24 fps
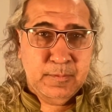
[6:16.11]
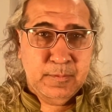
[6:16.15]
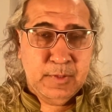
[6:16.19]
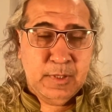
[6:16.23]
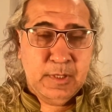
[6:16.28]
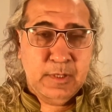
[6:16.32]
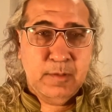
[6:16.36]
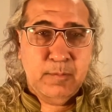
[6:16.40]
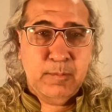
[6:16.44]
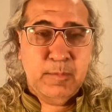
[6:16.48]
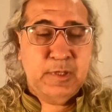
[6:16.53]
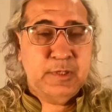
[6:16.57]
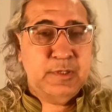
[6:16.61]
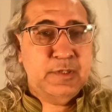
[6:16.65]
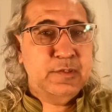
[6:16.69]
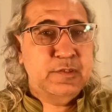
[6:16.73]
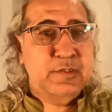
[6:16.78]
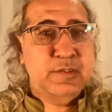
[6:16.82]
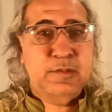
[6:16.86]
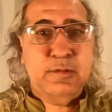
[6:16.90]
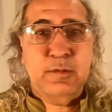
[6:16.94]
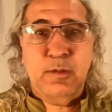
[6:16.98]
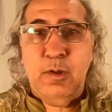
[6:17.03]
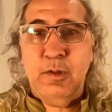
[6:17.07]
right but this
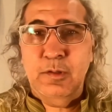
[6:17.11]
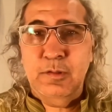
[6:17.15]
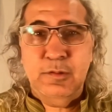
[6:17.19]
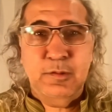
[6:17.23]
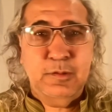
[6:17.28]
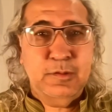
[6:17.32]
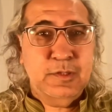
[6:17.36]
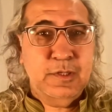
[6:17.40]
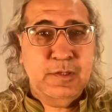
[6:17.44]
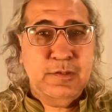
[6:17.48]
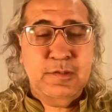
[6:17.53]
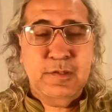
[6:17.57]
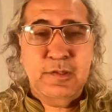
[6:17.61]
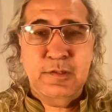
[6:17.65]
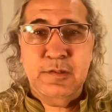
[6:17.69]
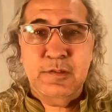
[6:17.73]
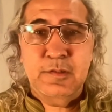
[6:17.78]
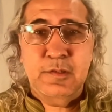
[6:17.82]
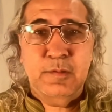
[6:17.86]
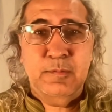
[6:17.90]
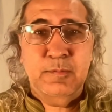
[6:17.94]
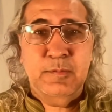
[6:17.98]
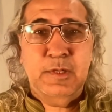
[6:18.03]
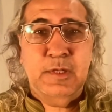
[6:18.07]
is also the
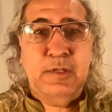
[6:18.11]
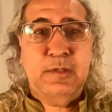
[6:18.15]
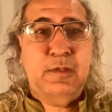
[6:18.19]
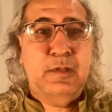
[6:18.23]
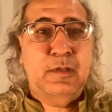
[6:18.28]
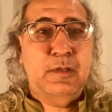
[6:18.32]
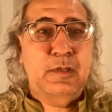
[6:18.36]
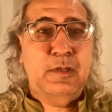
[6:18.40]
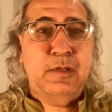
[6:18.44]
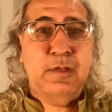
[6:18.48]
system that the